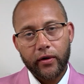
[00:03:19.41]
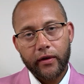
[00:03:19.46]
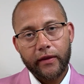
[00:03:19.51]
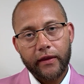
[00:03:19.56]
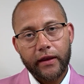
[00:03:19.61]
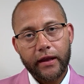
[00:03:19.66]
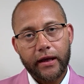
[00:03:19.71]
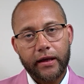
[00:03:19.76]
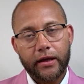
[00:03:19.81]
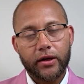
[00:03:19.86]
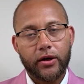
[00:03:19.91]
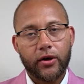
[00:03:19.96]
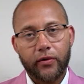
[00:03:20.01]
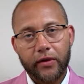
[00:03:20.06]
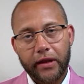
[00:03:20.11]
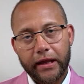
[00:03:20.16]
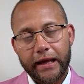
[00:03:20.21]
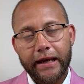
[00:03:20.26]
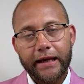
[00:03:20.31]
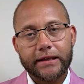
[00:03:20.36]
on the,
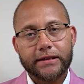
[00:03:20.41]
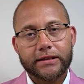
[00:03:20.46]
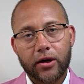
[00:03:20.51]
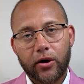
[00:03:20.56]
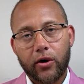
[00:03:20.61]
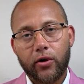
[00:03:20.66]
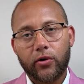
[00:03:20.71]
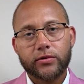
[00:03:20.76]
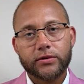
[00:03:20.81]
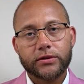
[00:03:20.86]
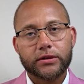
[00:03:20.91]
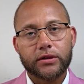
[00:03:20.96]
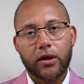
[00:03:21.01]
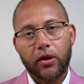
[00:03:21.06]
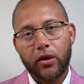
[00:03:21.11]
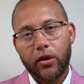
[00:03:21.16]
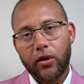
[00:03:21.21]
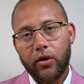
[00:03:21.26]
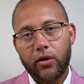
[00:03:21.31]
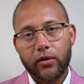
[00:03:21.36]
the East Coast,
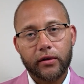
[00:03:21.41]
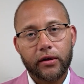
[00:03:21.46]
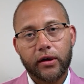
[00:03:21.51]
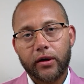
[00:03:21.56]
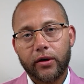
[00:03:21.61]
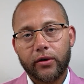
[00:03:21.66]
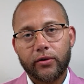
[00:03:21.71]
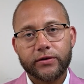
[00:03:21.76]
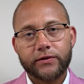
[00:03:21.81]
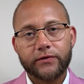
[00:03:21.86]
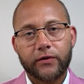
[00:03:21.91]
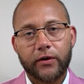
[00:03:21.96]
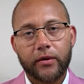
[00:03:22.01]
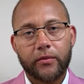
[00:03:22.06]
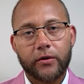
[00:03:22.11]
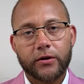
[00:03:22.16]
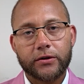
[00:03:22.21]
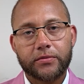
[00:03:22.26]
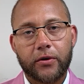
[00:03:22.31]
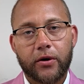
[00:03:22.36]
along the coast for
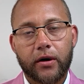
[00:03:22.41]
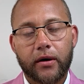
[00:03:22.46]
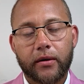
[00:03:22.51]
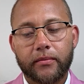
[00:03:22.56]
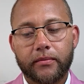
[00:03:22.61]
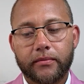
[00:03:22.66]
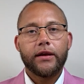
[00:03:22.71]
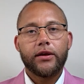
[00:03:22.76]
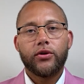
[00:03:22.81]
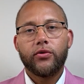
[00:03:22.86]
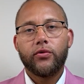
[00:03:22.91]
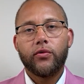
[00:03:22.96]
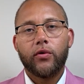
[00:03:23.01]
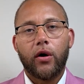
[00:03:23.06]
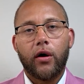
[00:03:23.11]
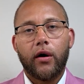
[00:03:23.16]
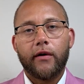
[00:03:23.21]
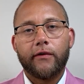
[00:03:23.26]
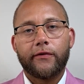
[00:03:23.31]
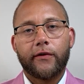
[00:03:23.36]
the most part. They do
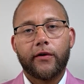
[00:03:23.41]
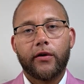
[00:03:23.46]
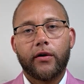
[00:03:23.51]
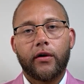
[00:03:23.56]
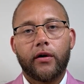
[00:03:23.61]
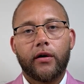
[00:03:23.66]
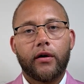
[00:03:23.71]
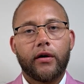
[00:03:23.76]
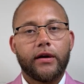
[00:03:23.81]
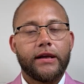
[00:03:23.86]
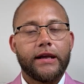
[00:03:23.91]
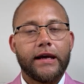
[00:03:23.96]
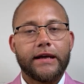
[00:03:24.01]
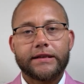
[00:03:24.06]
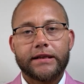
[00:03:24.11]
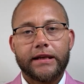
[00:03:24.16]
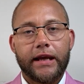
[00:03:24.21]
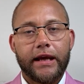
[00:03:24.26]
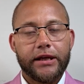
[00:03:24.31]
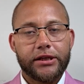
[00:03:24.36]
offer
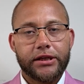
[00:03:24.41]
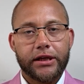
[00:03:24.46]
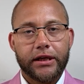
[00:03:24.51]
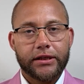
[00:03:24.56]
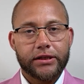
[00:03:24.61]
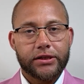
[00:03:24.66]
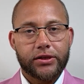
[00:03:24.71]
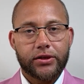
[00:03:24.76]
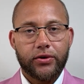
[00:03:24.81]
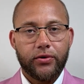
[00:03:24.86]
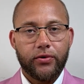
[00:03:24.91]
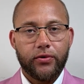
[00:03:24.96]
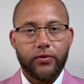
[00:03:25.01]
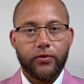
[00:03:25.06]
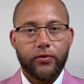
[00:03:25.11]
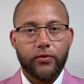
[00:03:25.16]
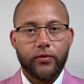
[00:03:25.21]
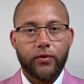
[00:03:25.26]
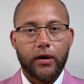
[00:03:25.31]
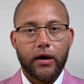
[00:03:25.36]
destinations
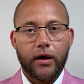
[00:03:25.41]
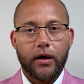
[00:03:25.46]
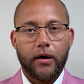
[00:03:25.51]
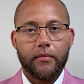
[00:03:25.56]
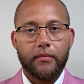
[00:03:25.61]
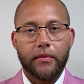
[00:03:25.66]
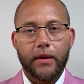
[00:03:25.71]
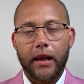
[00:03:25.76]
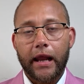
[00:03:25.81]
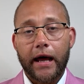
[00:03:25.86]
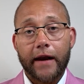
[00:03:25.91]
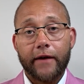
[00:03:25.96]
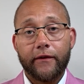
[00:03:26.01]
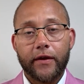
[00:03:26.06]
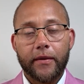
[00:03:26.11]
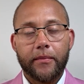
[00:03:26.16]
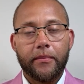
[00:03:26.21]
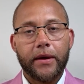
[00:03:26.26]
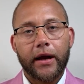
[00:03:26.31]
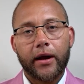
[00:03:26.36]
to a lot
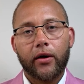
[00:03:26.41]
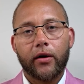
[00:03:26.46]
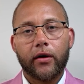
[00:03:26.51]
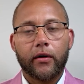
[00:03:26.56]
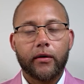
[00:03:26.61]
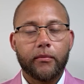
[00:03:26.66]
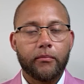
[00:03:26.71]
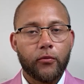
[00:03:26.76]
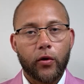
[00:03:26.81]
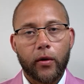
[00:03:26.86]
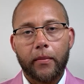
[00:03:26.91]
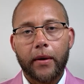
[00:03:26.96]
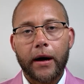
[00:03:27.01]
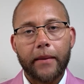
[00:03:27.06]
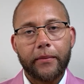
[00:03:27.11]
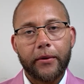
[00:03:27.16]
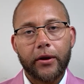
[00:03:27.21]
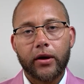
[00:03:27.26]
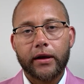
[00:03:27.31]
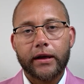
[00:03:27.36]
of the bigger, more
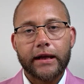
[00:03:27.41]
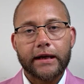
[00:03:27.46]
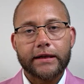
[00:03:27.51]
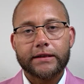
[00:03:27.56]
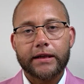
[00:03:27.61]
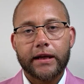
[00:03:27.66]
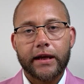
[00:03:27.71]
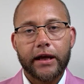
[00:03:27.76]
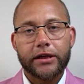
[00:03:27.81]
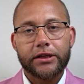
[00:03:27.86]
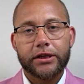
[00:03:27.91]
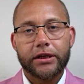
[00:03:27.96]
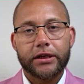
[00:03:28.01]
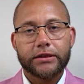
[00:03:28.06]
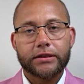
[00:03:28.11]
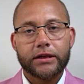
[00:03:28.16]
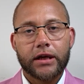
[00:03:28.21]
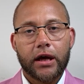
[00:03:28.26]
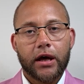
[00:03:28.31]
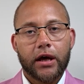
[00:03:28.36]
popular
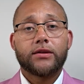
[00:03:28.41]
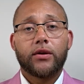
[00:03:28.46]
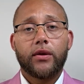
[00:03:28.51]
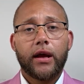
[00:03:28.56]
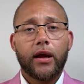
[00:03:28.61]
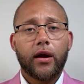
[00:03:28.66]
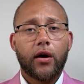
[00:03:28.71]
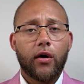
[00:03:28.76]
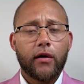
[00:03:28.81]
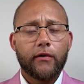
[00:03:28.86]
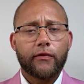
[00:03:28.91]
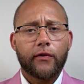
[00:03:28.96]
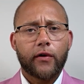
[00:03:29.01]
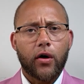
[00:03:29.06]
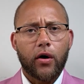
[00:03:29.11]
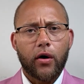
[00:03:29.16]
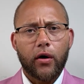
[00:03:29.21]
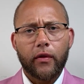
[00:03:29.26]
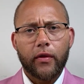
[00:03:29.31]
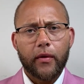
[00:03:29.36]
destinations. So they
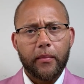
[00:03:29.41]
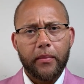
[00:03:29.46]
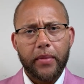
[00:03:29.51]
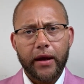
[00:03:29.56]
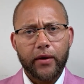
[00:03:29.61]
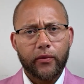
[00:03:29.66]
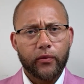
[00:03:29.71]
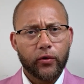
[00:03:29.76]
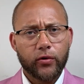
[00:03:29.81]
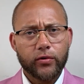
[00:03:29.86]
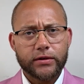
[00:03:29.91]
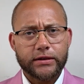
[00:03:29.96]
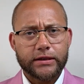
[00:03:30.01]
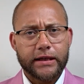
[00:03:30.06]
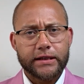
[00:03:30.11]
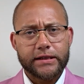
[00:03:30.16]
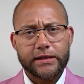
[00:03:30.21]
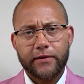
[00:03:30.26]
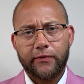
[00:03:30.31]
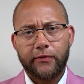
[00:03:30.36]
offer all the big routes
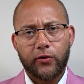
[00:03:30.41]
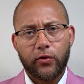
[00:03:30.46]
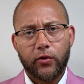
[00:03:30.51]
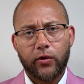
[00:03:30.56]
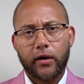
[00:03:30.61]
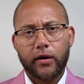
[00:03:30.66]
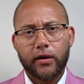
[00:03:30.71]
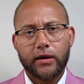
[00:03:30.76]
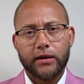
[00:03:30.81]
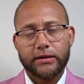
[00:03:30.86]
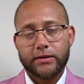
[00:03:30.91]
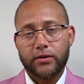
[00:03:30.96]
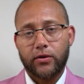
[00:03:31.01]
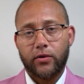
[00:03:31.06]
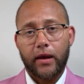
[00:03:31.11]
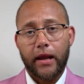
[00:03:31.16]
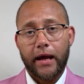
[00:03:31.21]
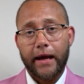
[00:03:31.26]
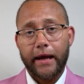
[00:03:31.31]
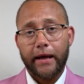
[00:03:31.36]
into Florida.
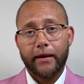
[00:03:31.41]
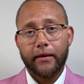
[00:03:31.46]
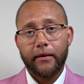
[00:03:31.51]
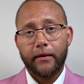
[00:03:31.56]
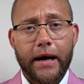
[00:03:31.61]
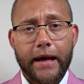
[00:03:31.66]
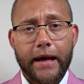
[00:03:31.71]
So like